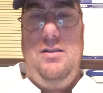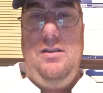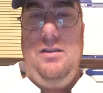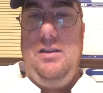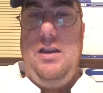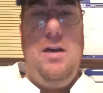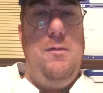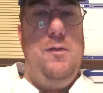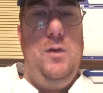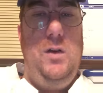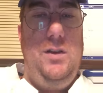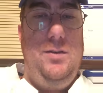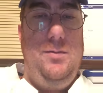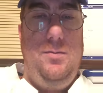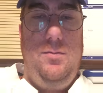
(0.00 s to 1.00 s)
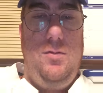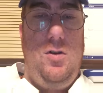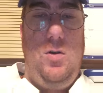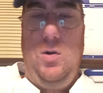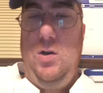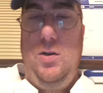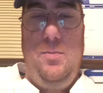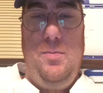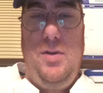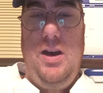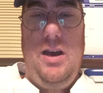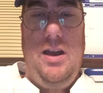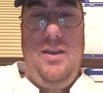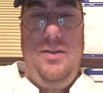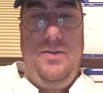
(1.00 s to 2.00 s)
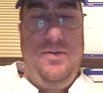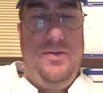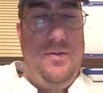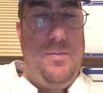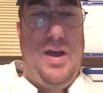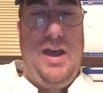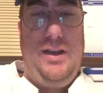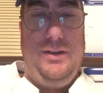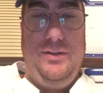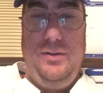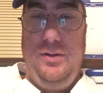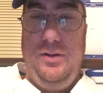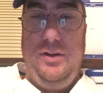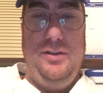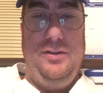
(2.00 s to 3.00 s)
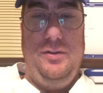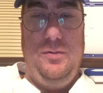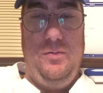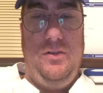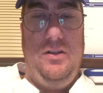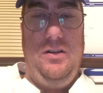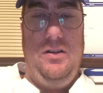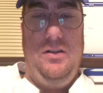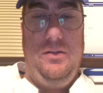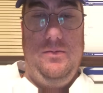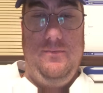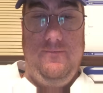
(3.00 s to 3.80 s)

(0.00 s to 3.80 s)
Cowboys are in a bind. Their backs are against the wall.